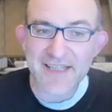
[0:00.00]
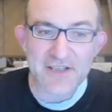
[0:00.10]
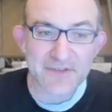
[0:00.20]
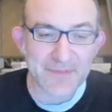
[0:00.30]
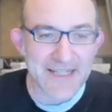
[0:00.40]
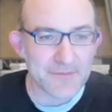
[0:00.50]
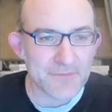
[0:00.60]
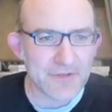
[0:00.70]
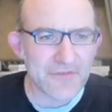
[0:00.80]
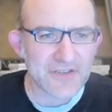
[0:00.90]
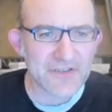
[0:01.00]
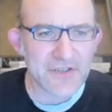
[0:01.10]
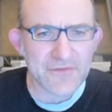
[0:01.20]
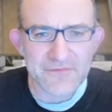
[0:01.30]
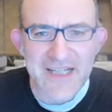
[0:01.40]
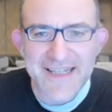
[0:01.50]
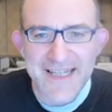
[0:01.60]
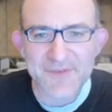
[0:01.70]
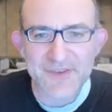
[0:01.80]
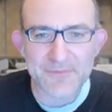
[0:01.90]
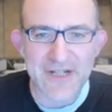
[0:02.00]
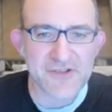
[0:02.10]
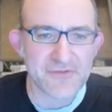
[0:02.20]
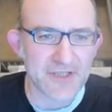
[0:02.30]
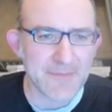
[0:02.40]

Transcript: he just played the move that really keeps the pressure on.